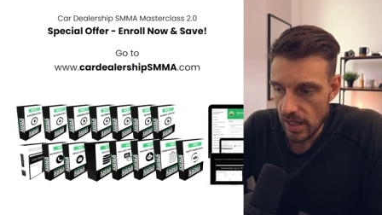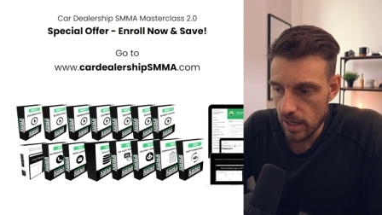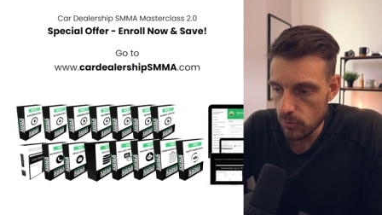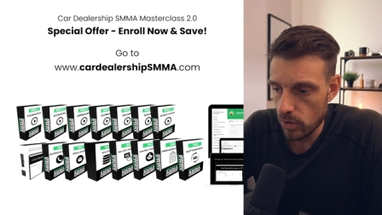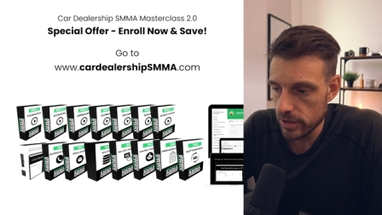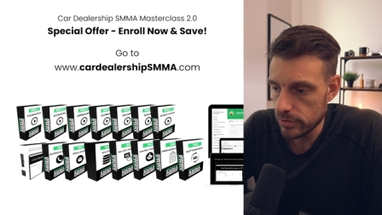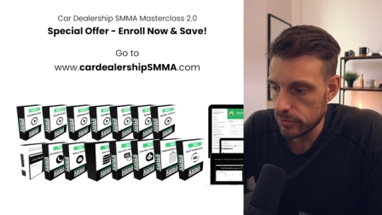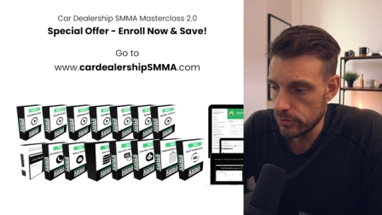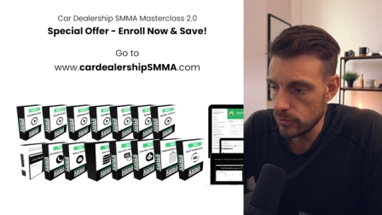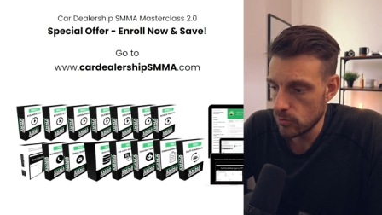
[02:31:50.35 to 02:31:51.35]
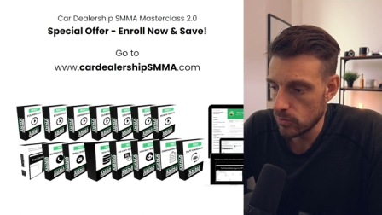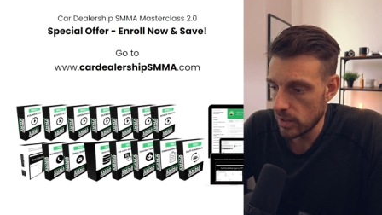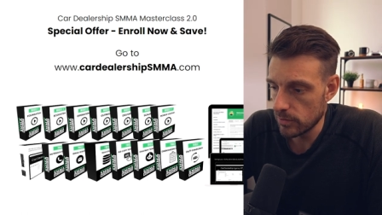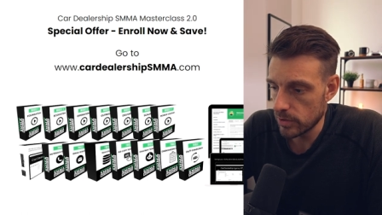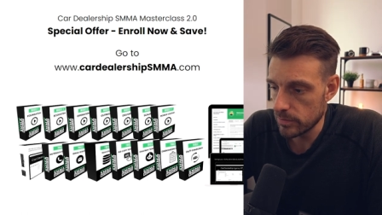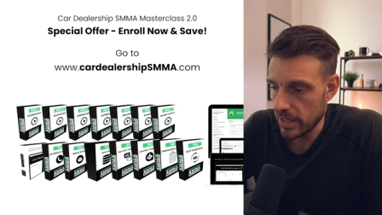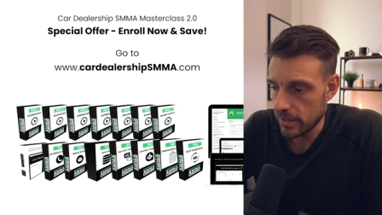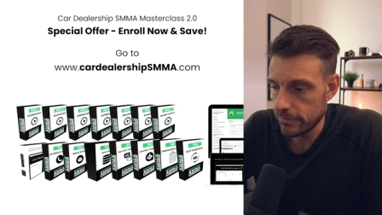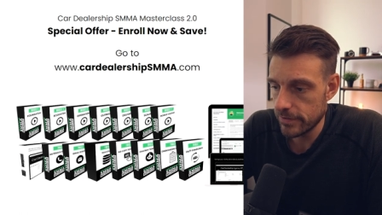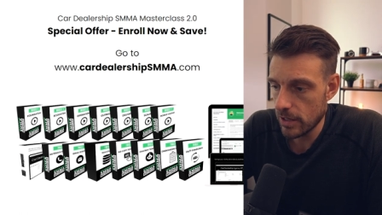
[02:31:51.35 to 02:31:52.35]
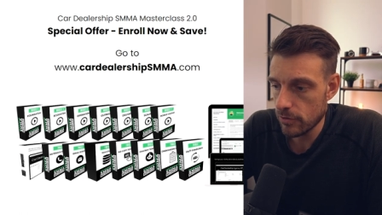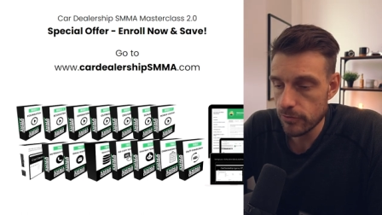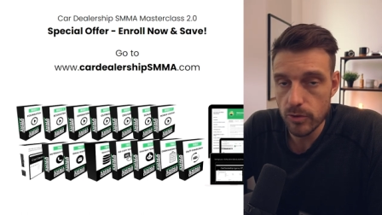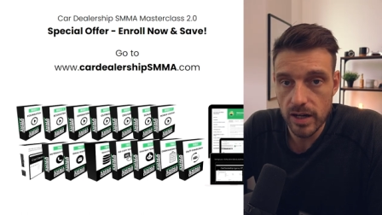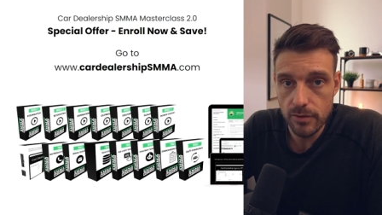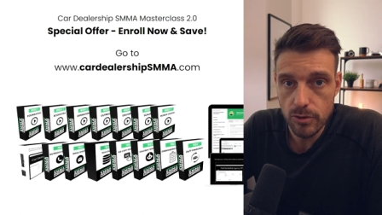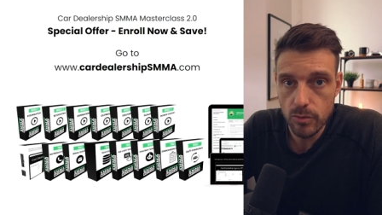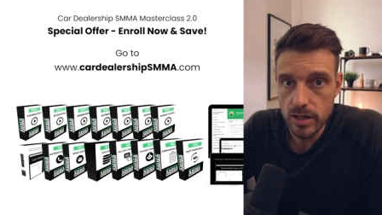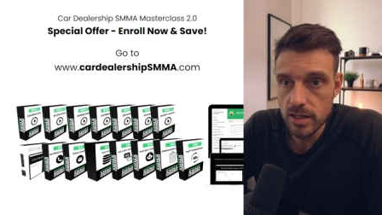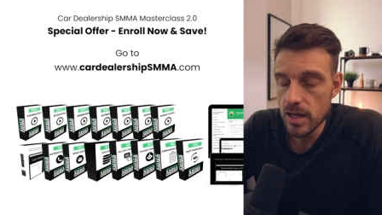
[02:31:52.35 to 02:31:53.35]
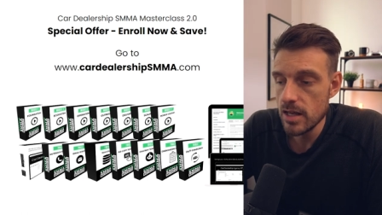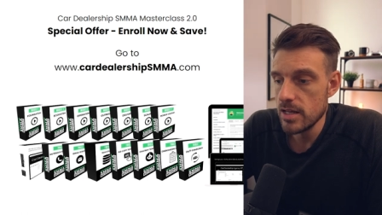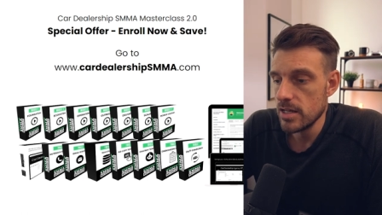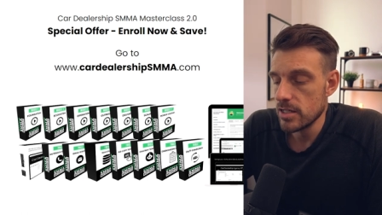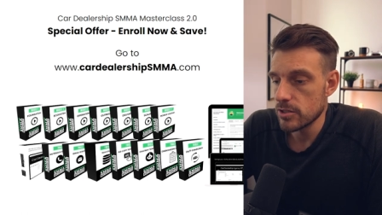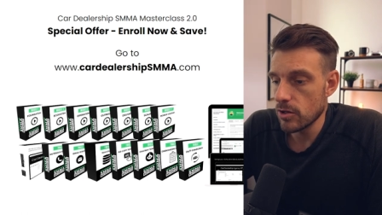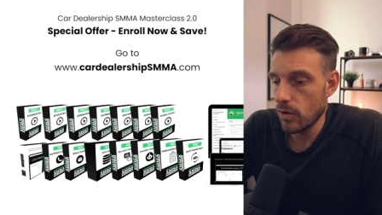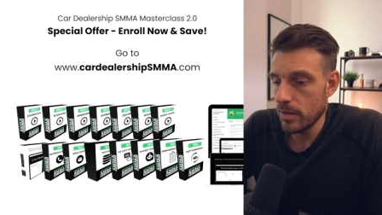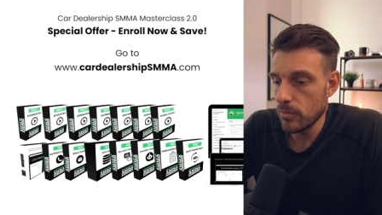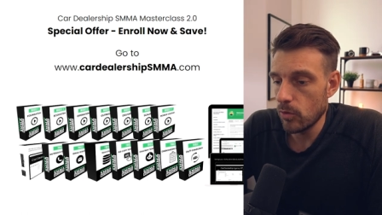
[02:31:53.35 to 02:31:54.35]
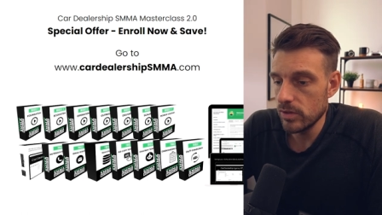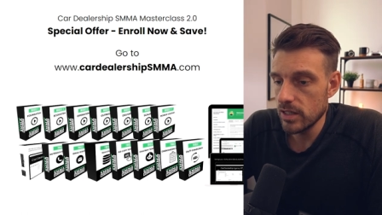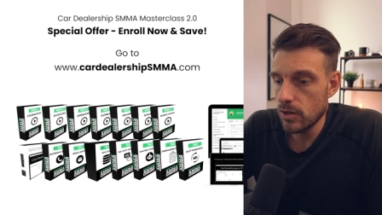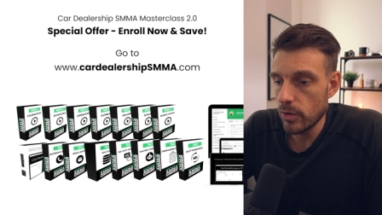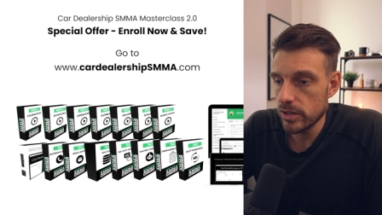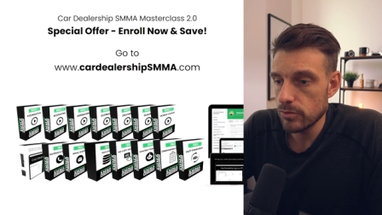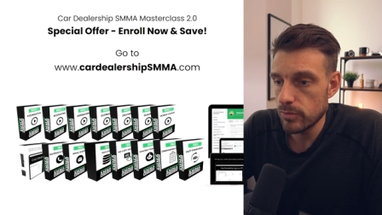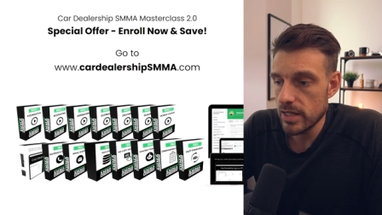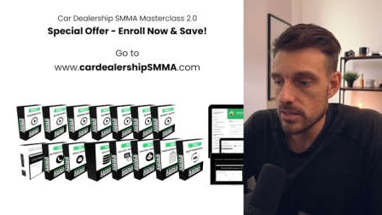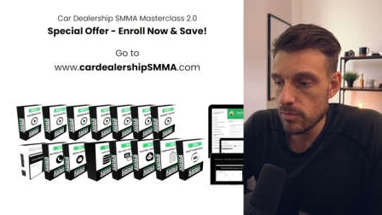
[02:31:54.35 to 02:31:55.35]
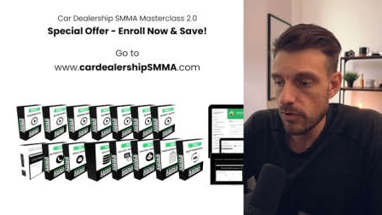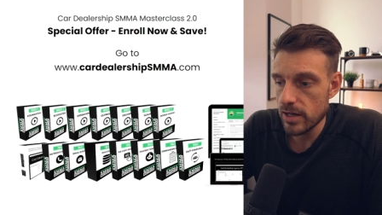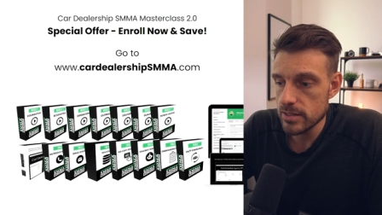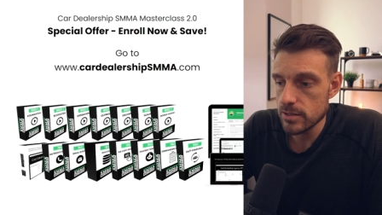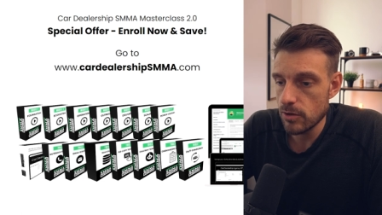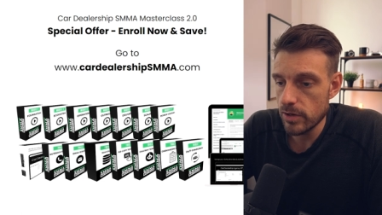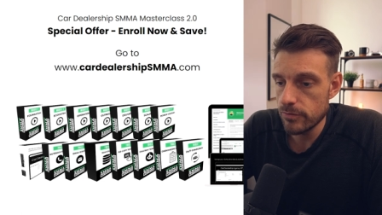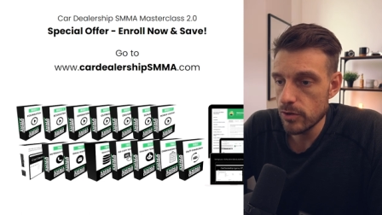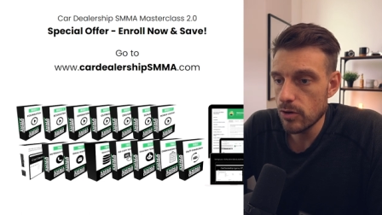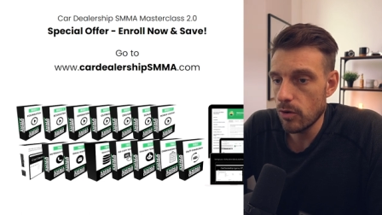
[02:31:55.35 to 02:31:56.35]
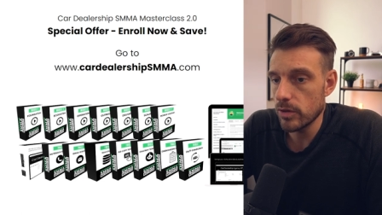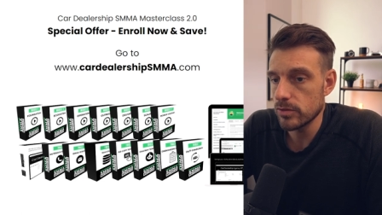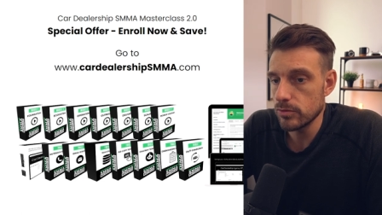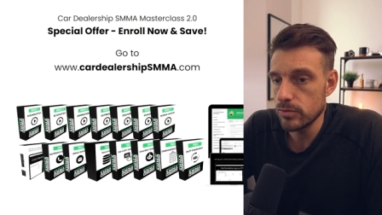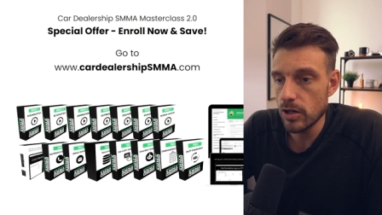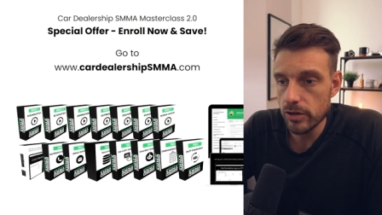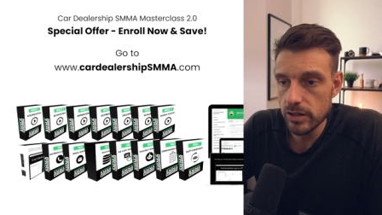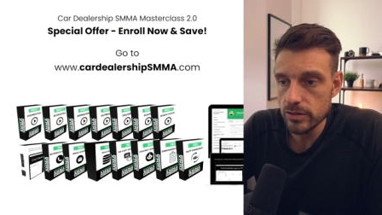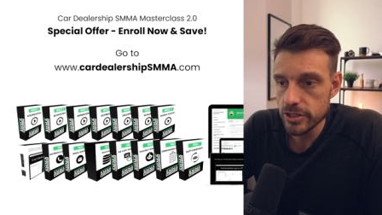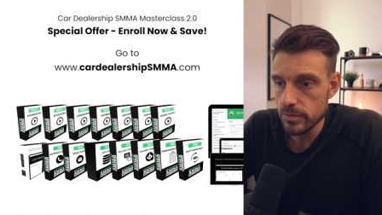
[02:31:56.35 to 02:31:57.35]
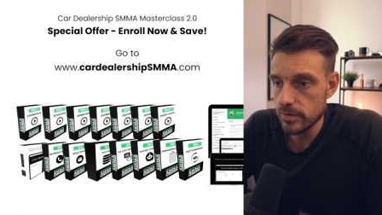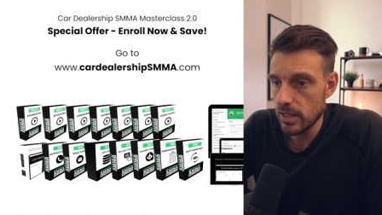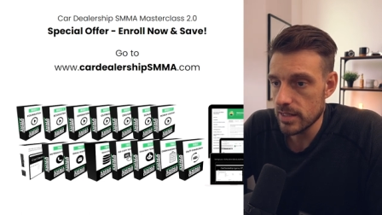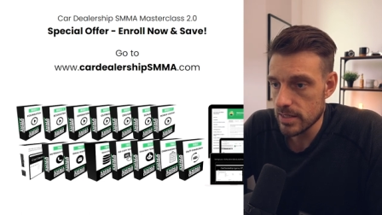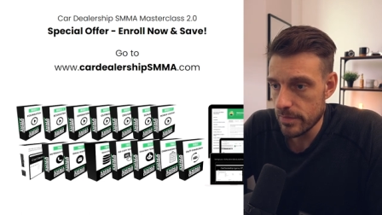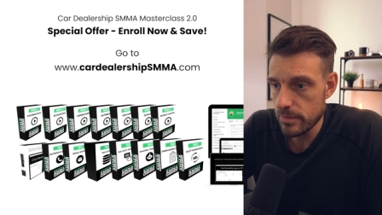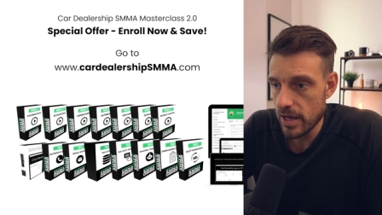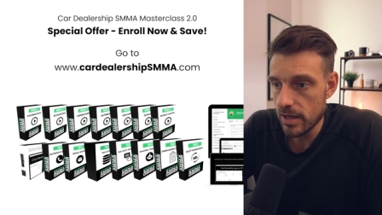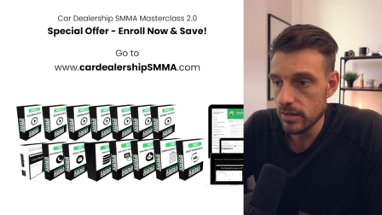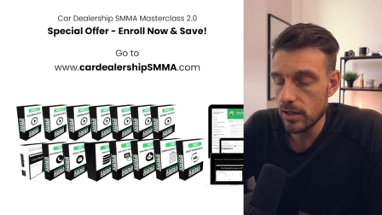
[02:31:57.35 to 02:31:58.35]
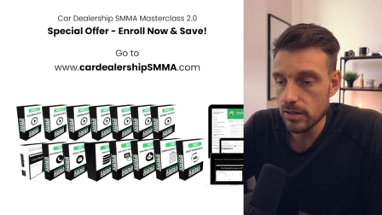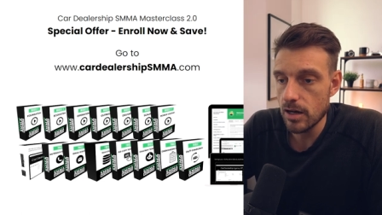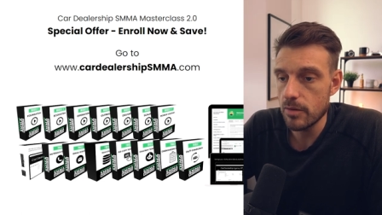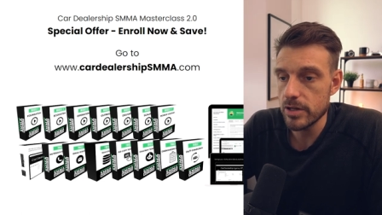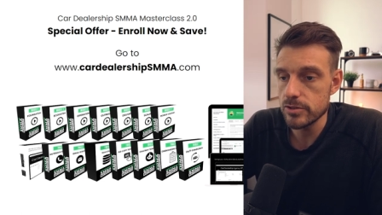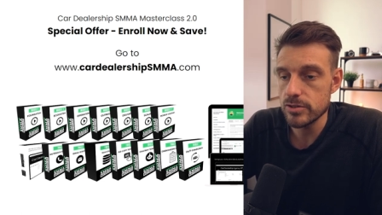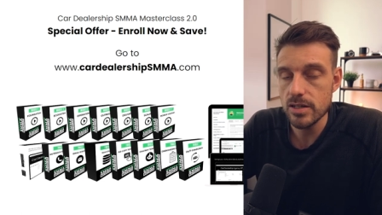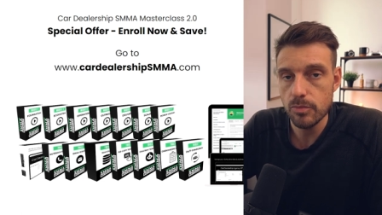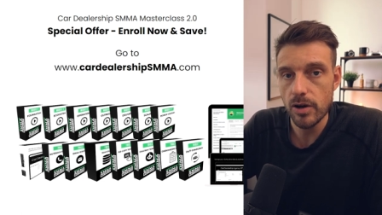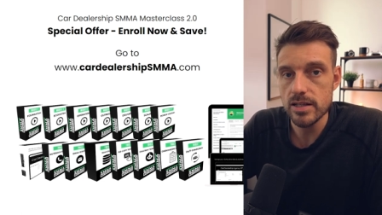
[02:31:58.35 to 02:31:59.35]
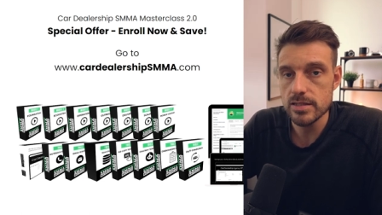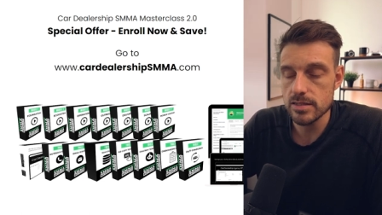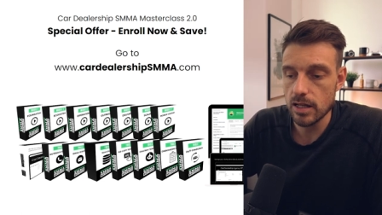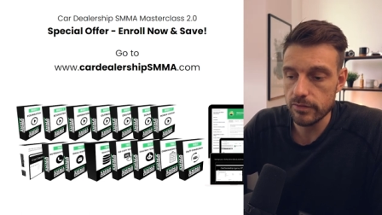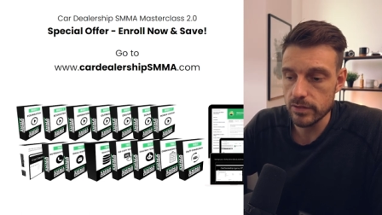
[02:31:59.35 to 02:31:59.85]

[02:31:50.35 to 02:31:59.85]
I wanted to I want to make it fair for everyone. So I'm only going to raise the price. So if you go onto car dealership smma.com and you see a price, it's not